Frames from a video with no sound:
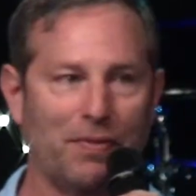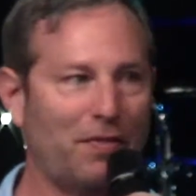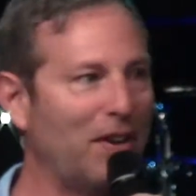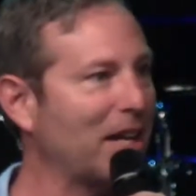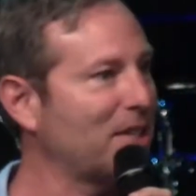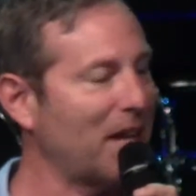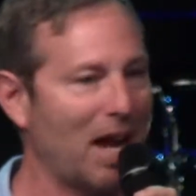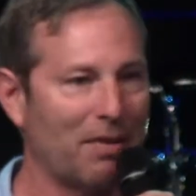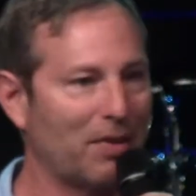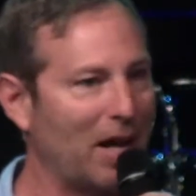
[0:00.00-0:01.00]
fix
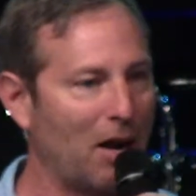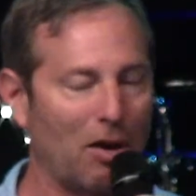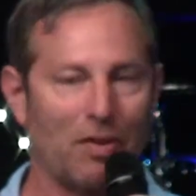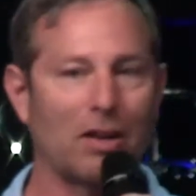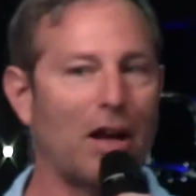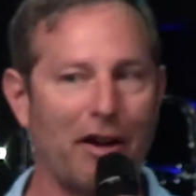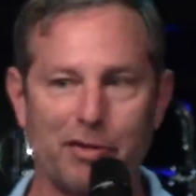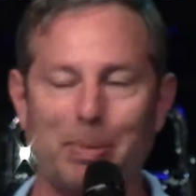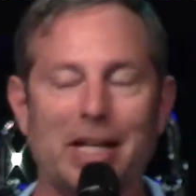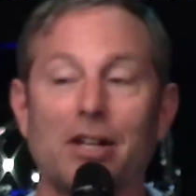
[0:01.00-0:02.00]
every area of our
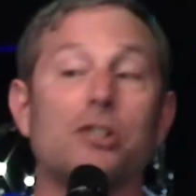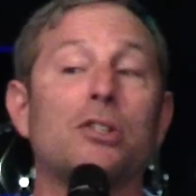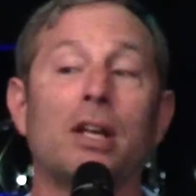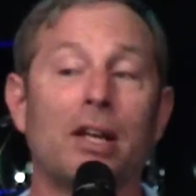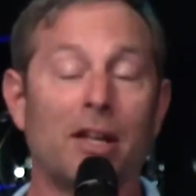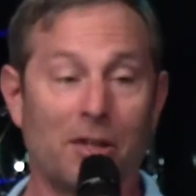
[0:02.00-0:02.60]
lives, because